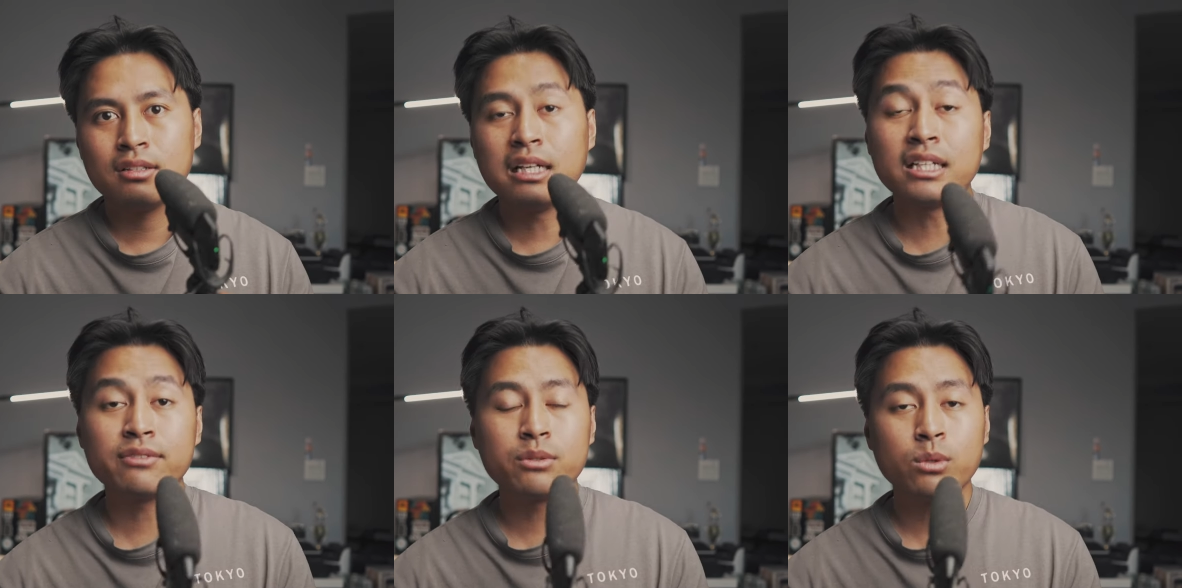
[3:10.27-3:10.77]
I
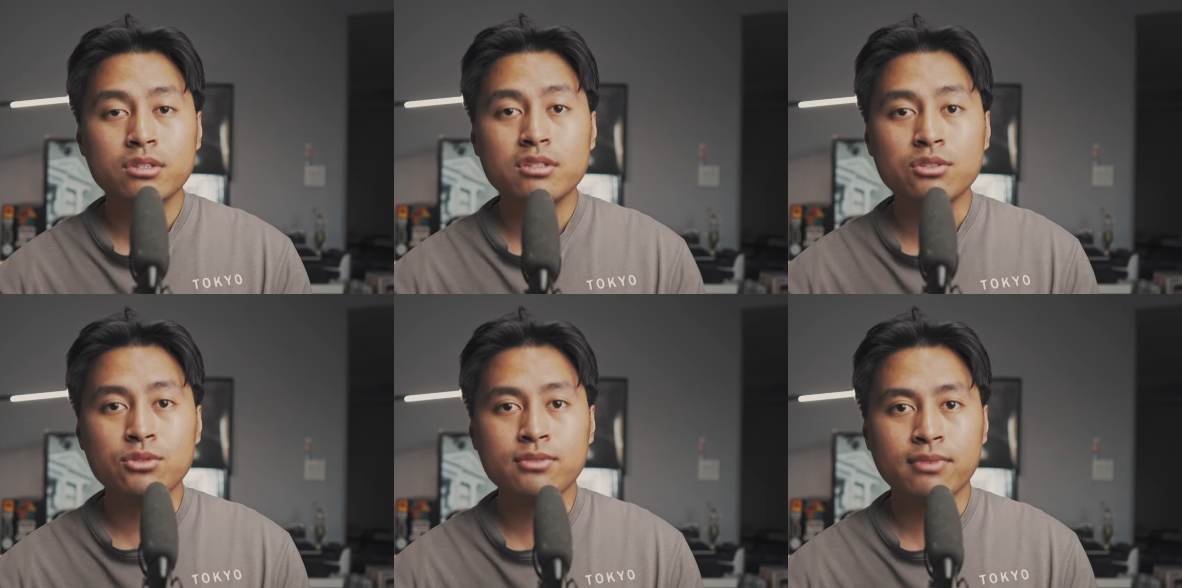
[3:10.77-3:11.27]
definitely want to
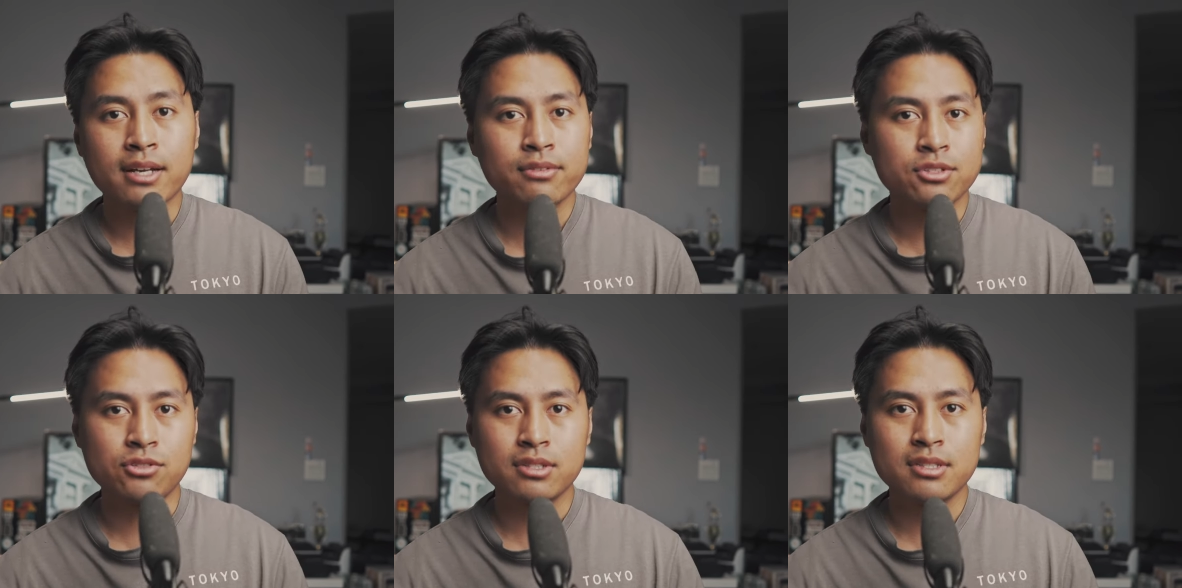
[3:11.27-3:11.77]
use
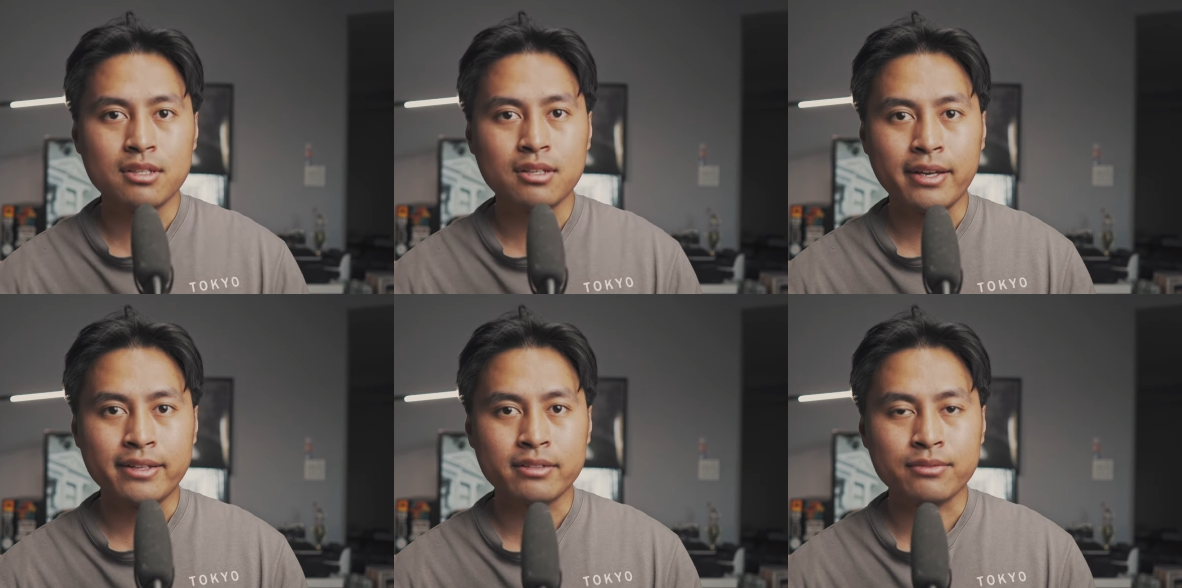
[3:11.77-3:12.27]

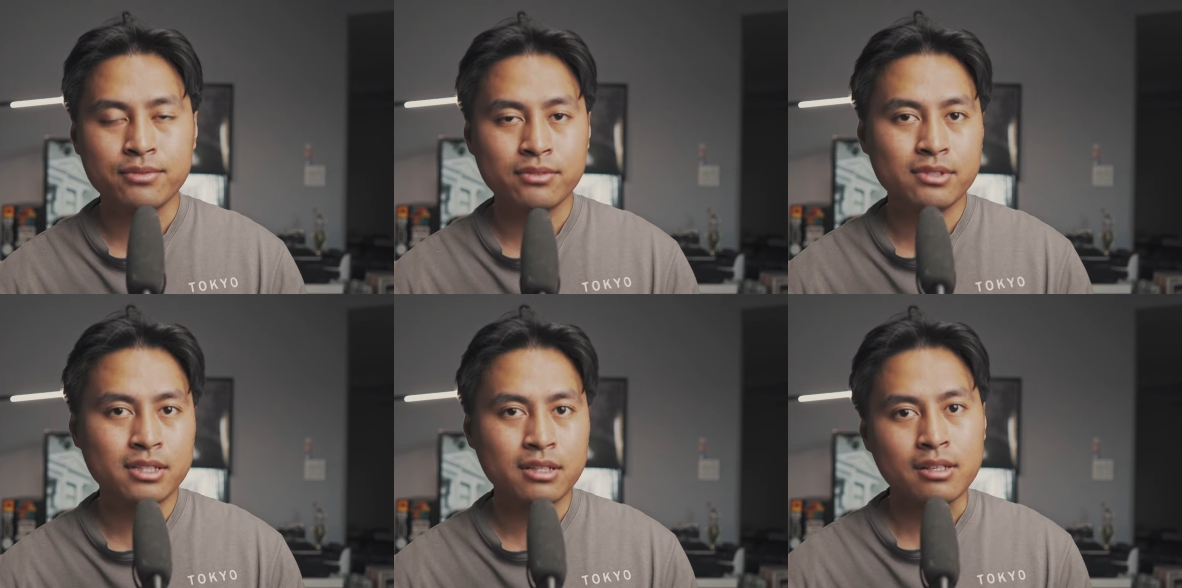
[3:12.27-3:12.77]
500T and
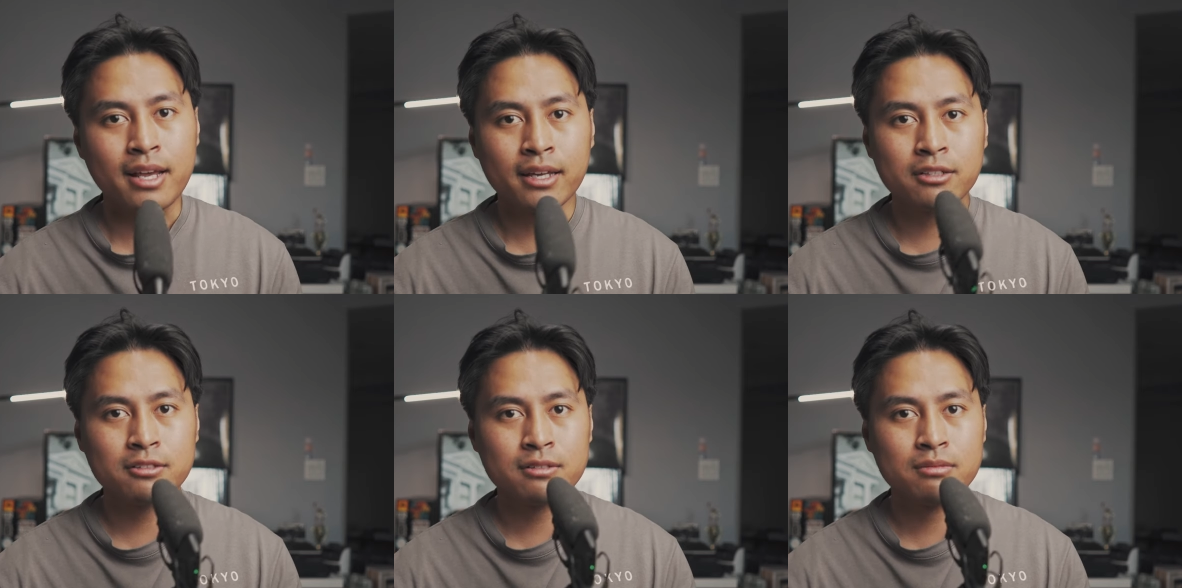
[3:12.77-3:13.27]
50D
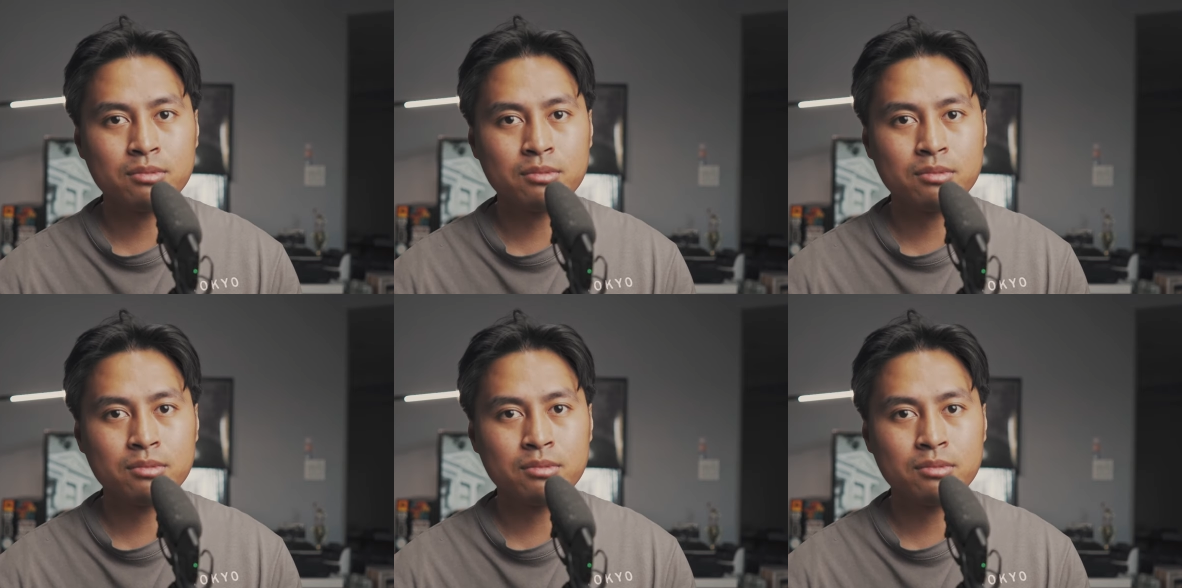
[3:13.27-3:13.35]
next